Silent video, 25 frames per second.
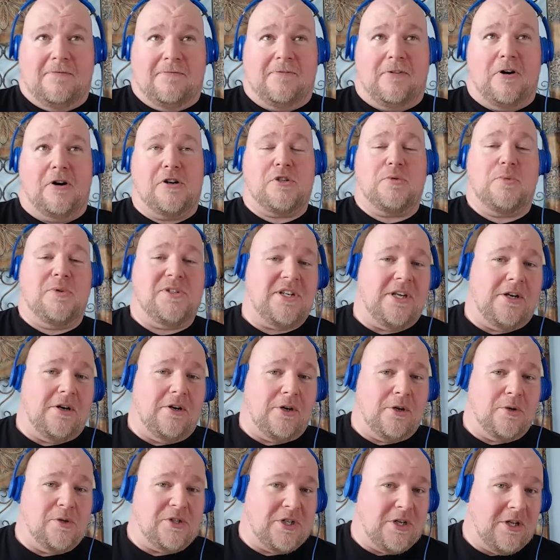first was
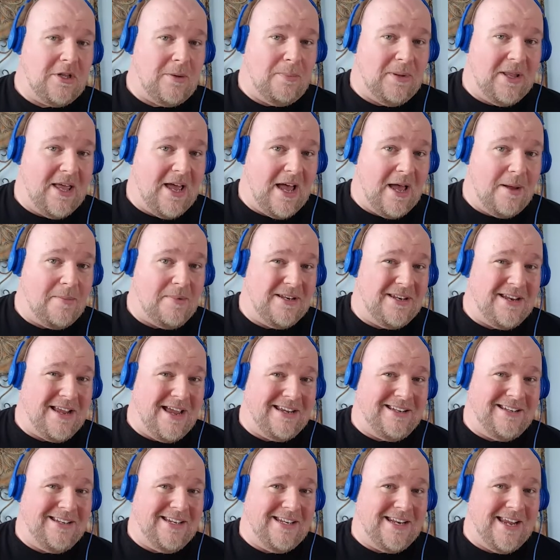introduced to The Blob in
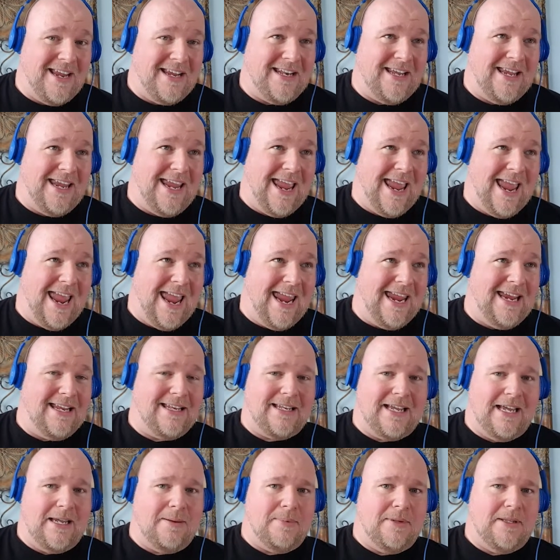
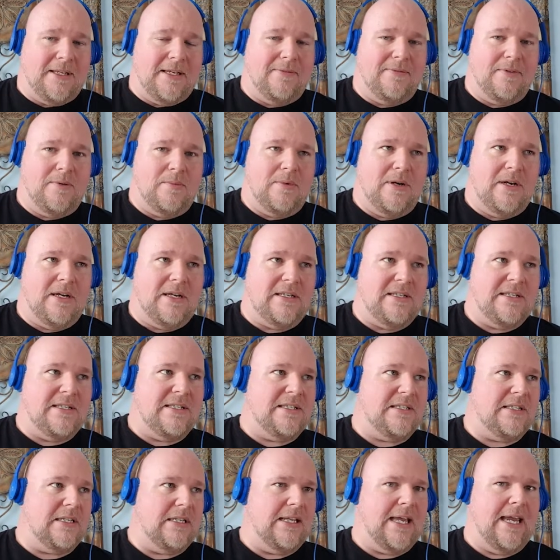1988, I believe it
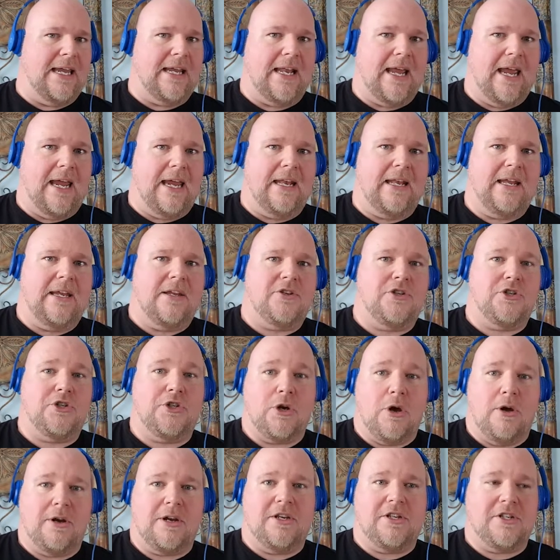was. Late 80s,
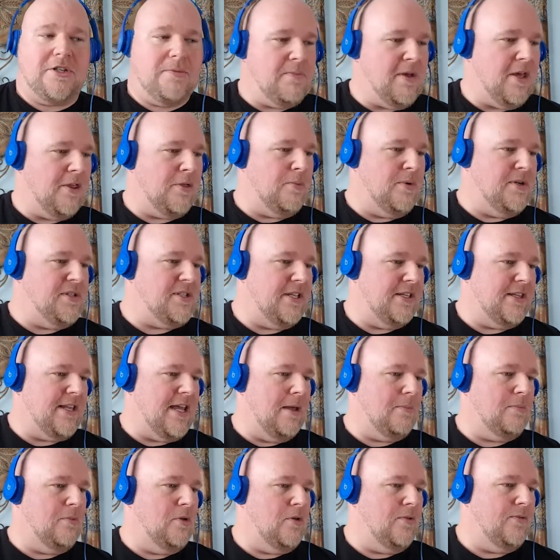Shawnee Smith was in
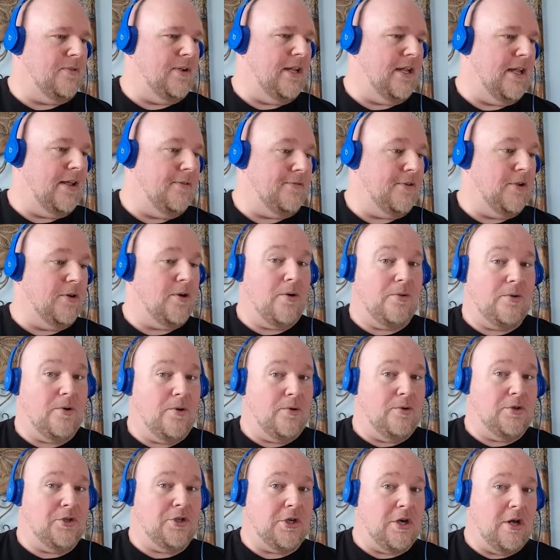that movie. If you don't
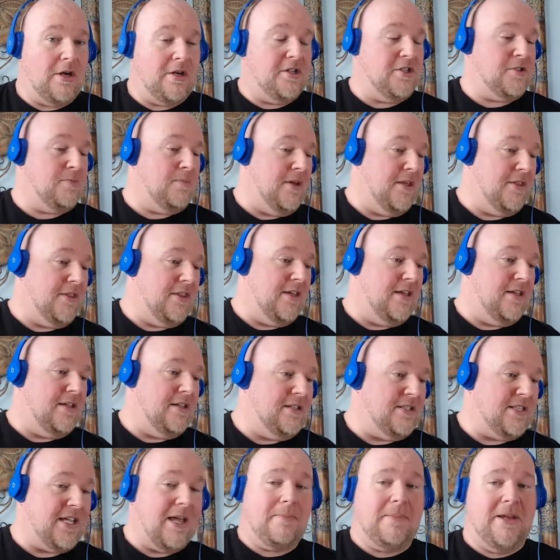know who Shawnee Smith
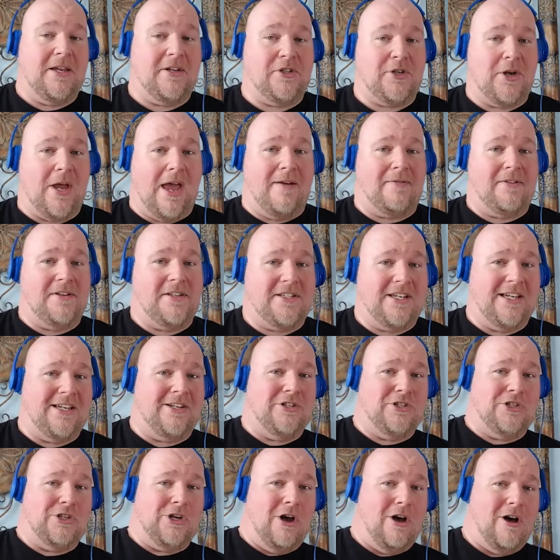is, that means you haven't
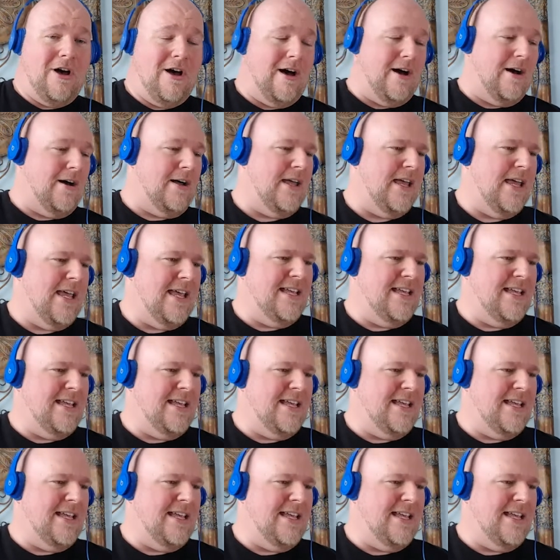seen Saw.